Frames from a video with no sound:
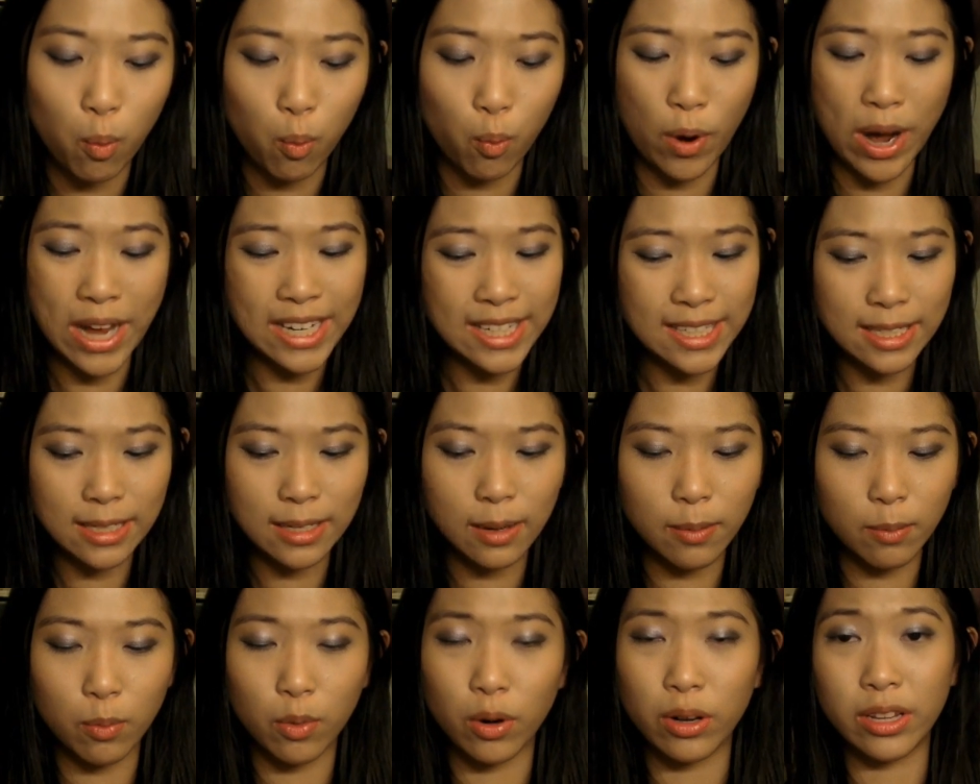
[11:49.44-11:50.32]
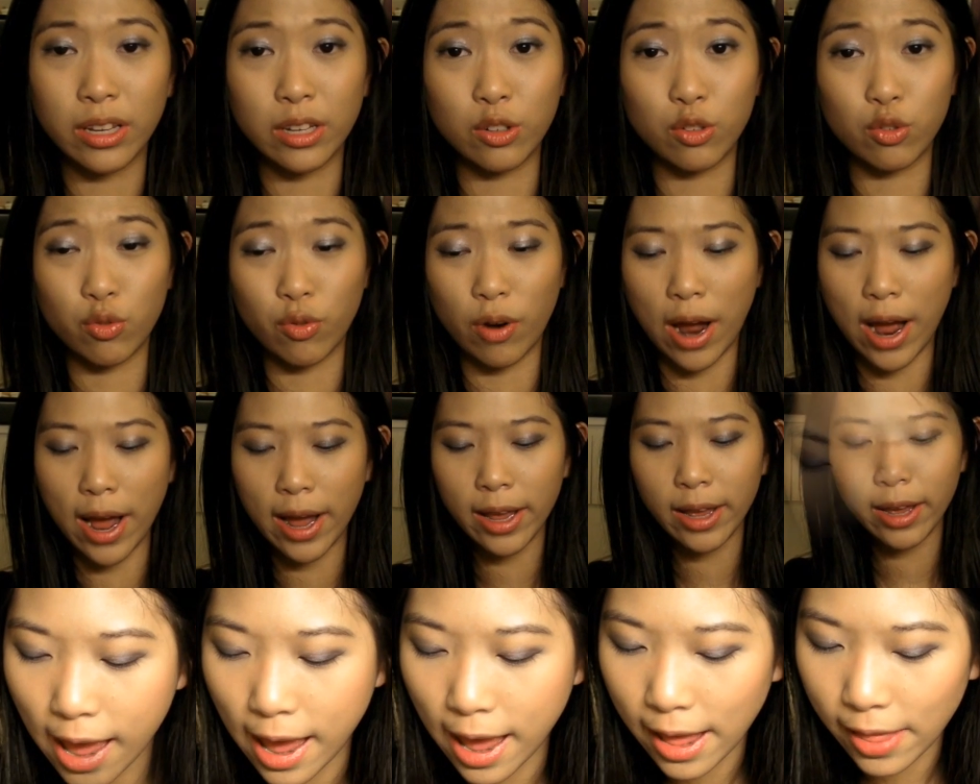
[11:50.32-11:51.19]
wet more than dry.
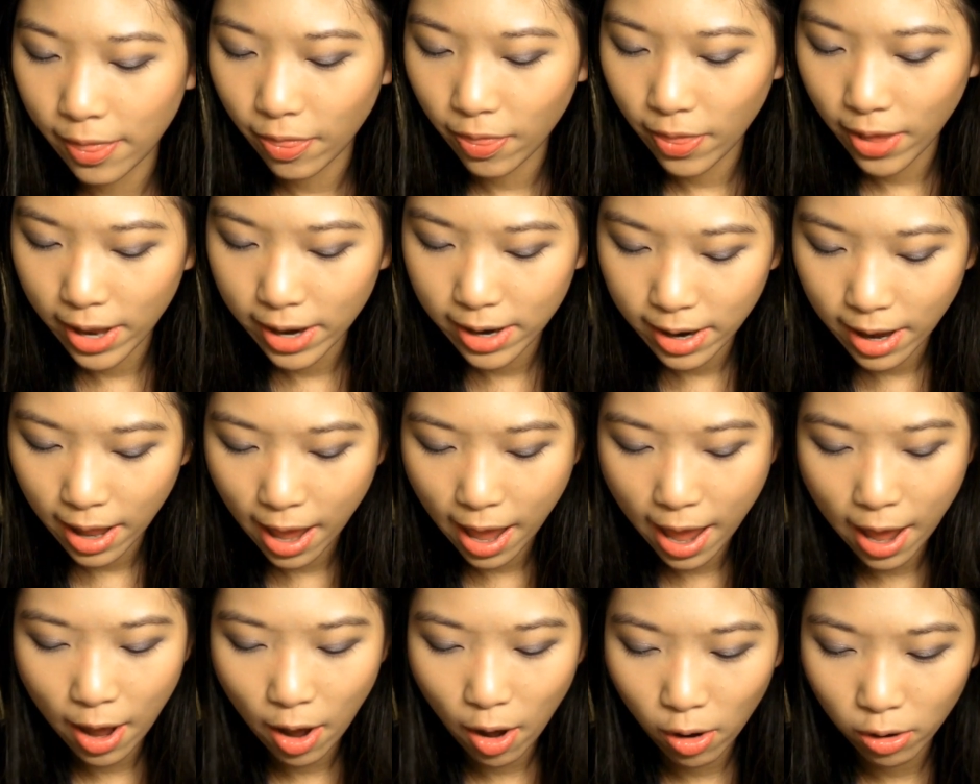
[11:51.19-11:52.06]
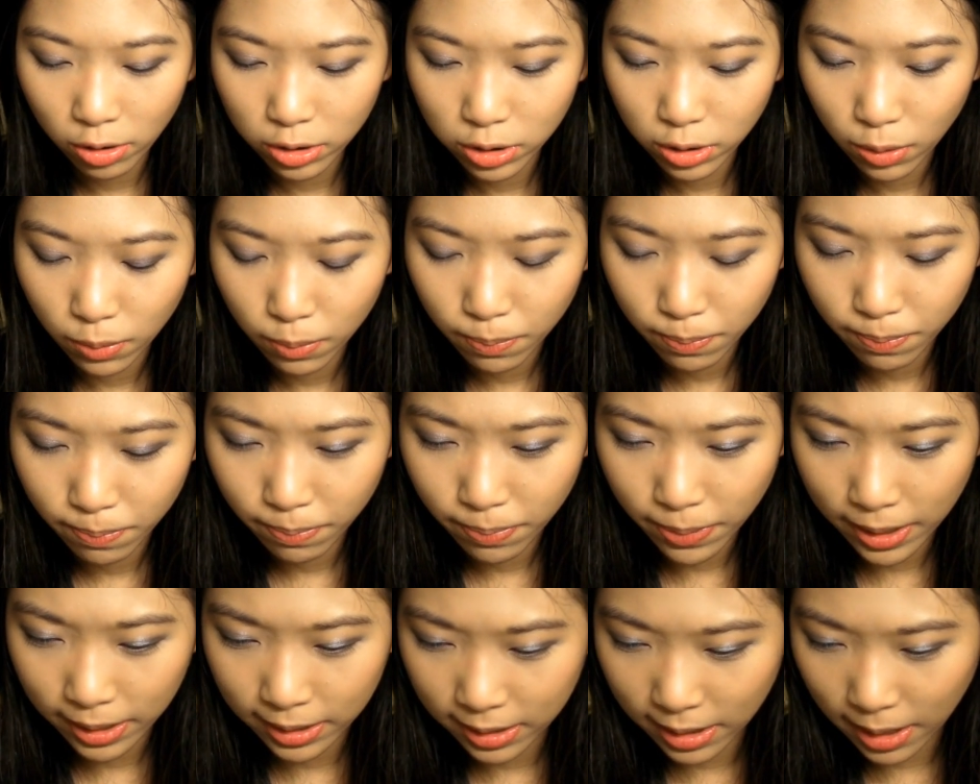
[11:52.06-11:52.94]
And then I also
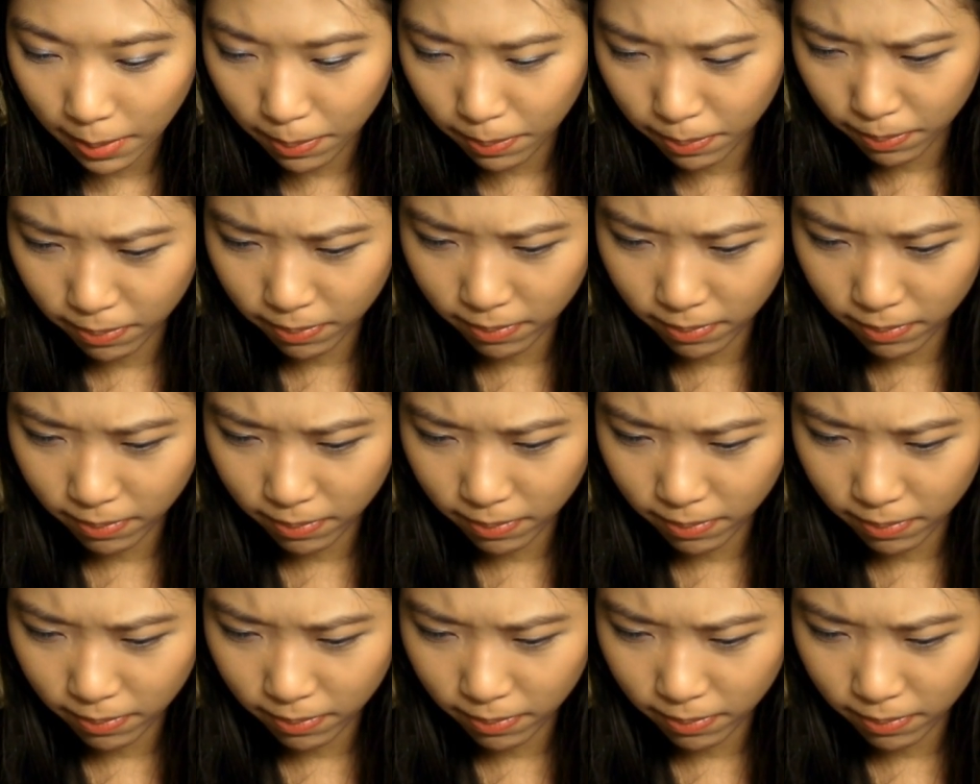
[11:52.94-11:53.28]
picked up